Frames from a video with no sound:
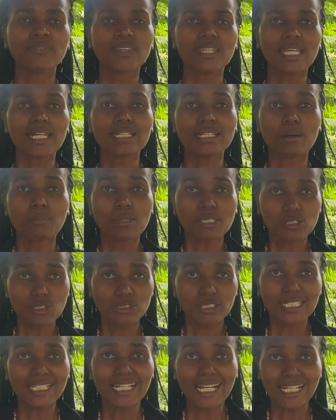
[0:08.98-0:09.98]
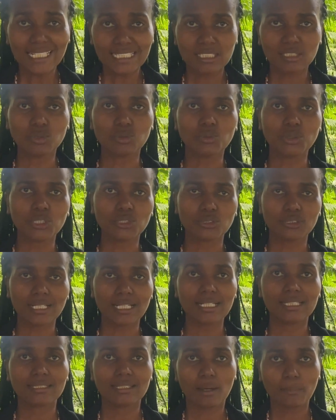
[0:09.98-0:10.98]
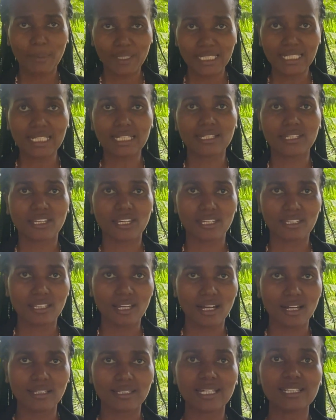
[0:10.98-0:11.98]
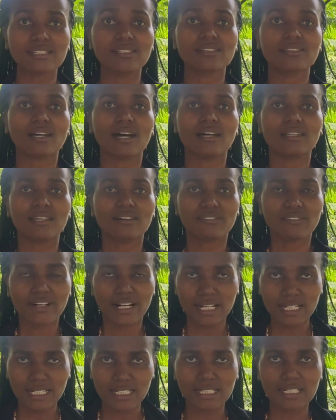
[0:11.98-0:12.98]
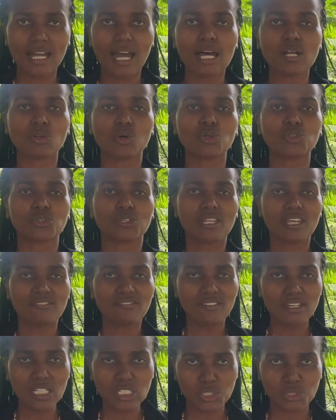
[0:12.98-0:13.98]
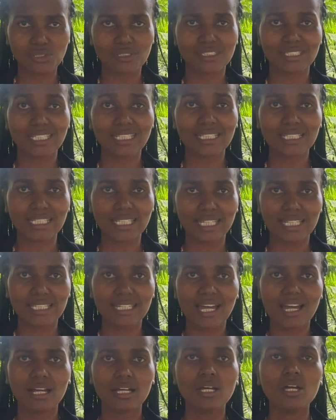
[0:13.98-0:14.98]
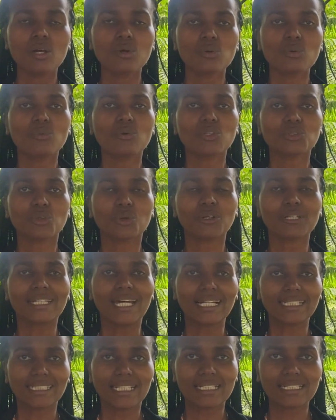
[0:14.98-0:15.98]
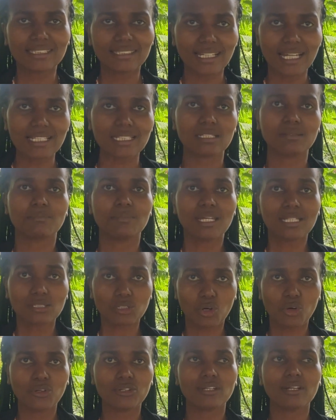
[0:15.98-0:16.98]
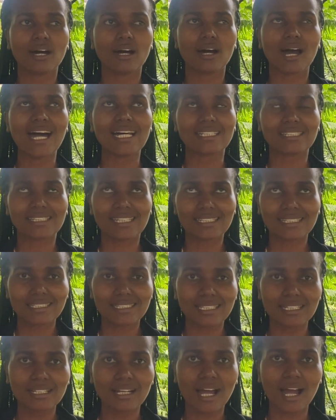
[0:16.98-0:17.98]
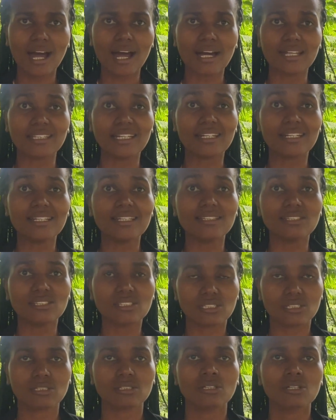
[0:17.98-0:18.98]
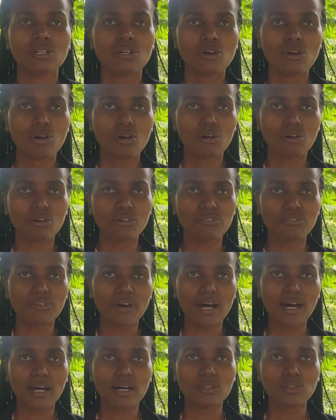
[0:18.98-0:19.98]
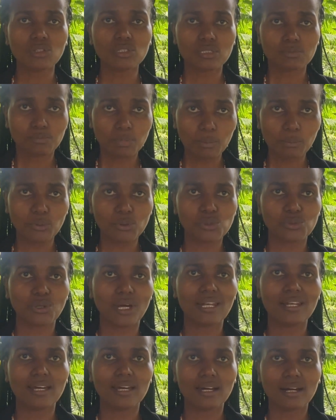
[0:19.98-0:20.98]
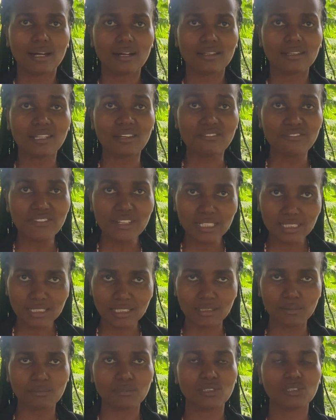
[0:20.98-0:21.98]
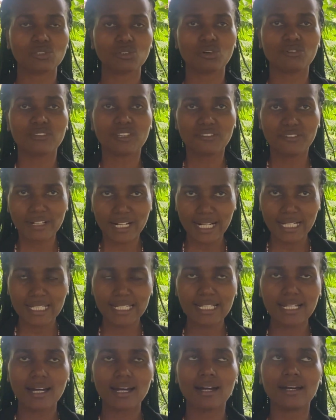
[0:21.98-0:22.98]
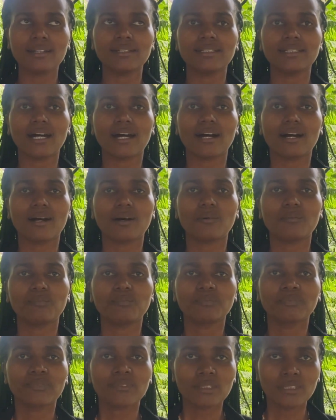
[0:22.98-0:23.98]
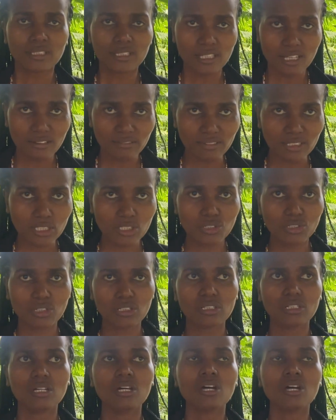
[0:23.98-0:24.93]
and uh, based on the current situation that is happening in Kenya, that is uh, the flooding and also the evictions in Kenya, we want to conduct a research based on uh, assessing uh, the needs of those people who are the victims of the flooding and um, the eviction